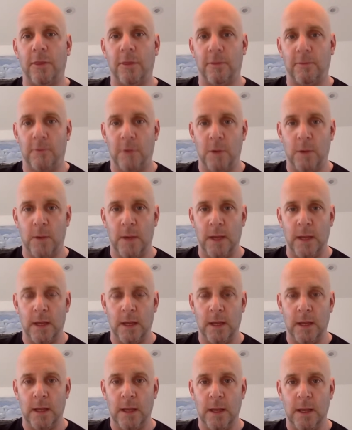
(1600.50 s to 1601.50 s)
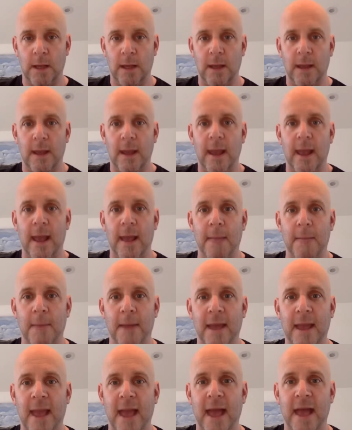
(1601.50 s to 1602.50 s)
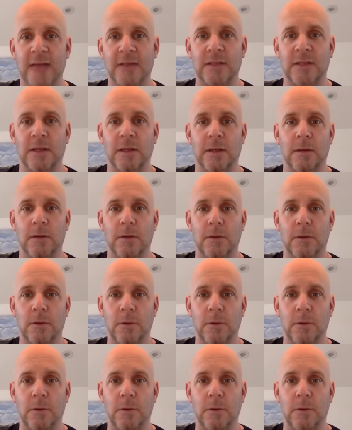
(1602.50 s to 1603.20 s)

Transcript: through it and by asking